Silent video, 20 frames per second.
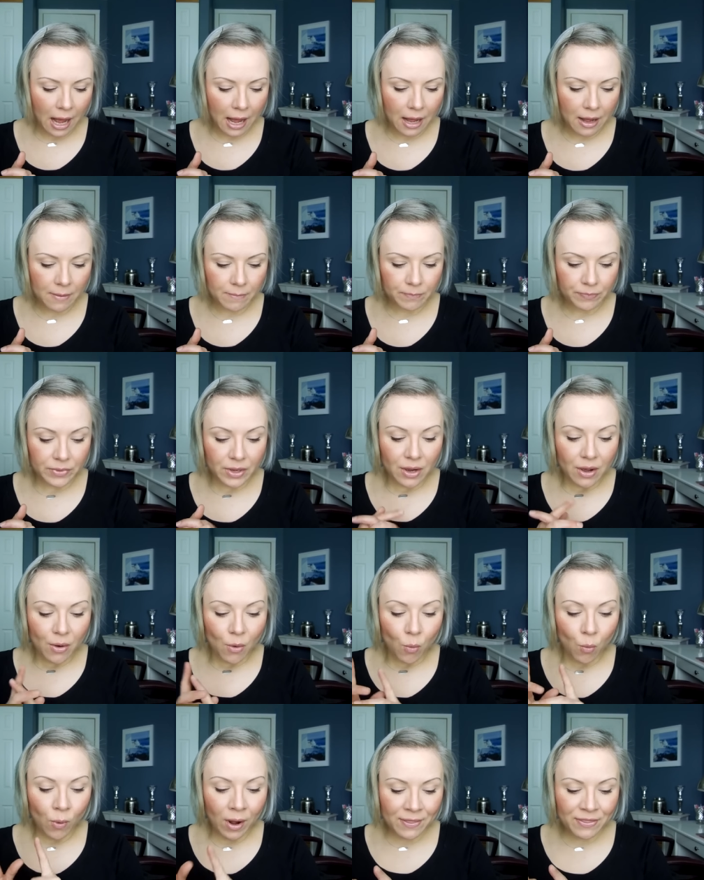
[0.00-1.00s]
Um,
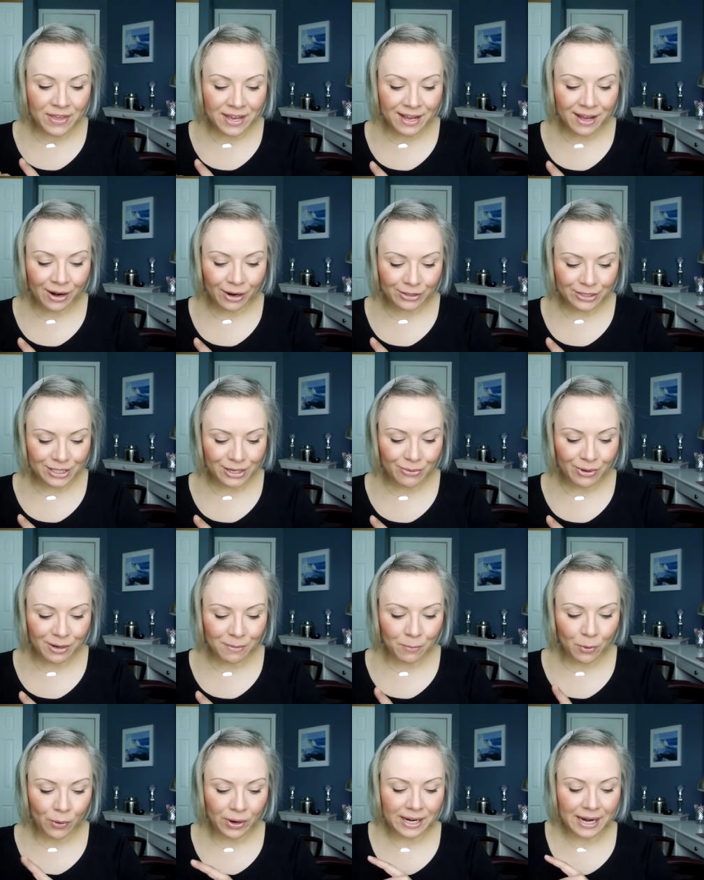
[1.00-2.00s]
one thing I also
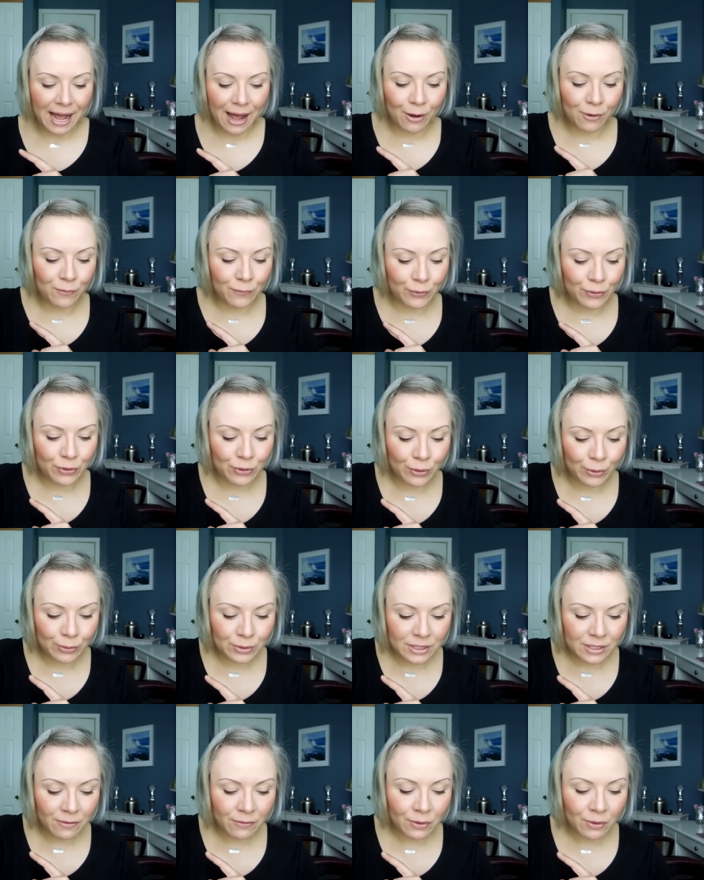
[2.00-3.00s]
want to point out for those of